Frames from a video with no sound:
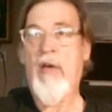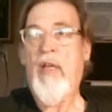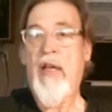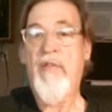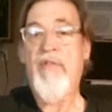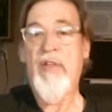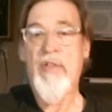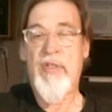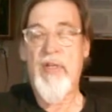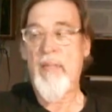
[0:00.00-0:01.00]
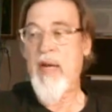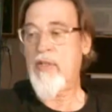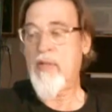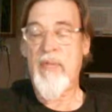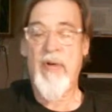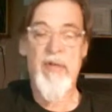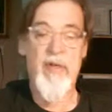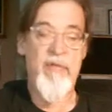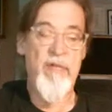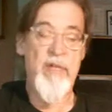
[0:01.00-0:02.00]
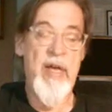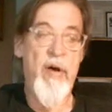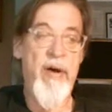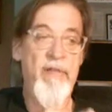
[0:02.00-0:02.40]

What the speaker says: in sociology, it's not so much like that.